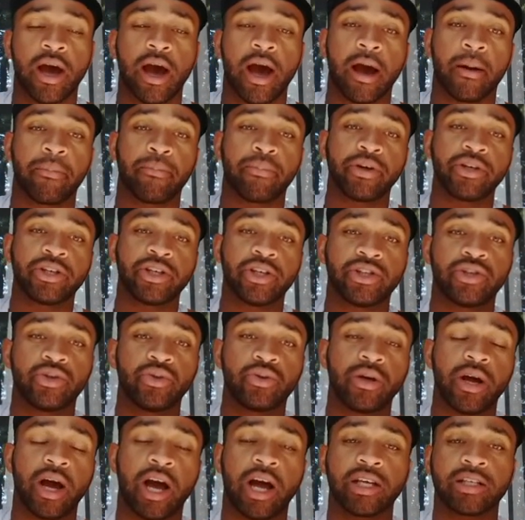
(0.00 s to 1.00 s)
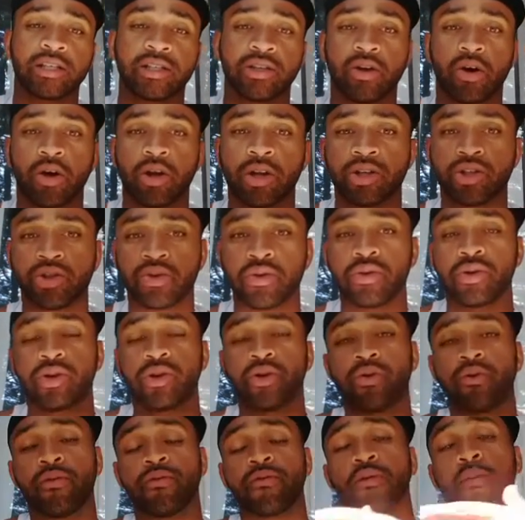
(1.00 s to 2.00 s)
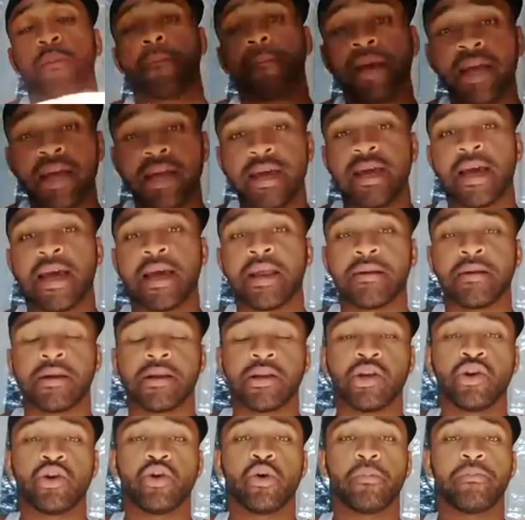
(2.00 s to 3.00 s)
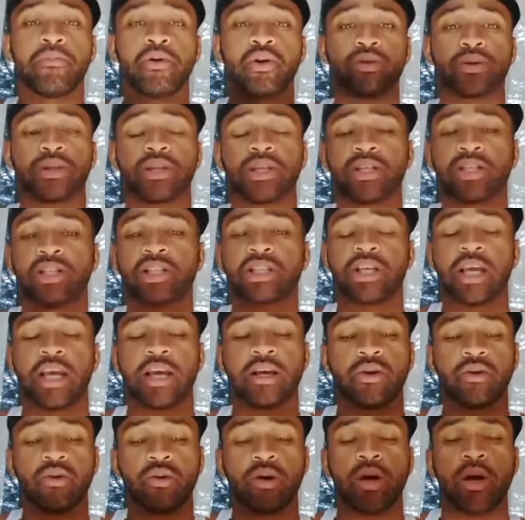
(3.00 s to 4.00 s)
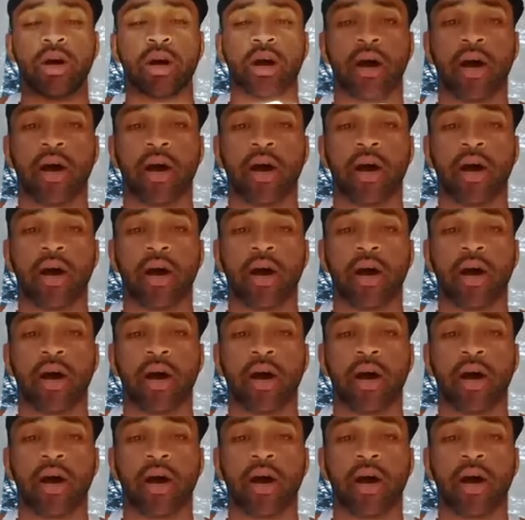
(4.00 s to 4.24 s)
I appreciate you guys and all that you do for me and, building this channel.